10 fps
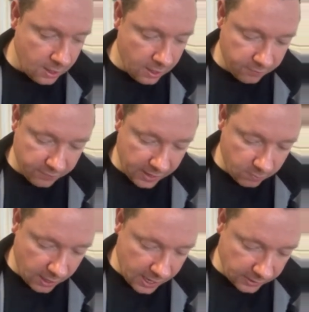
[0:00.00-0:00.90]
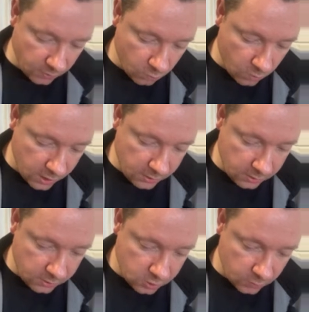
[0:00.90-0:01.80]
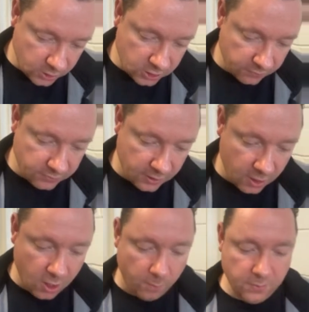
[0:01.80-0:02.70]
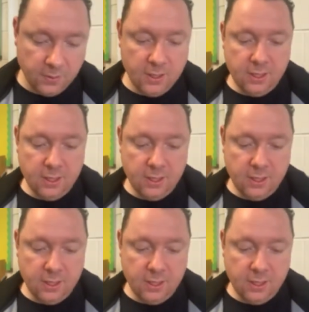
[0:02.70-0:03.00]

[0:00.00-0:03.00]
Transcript: And then we're adding 1, so we're shifting it up.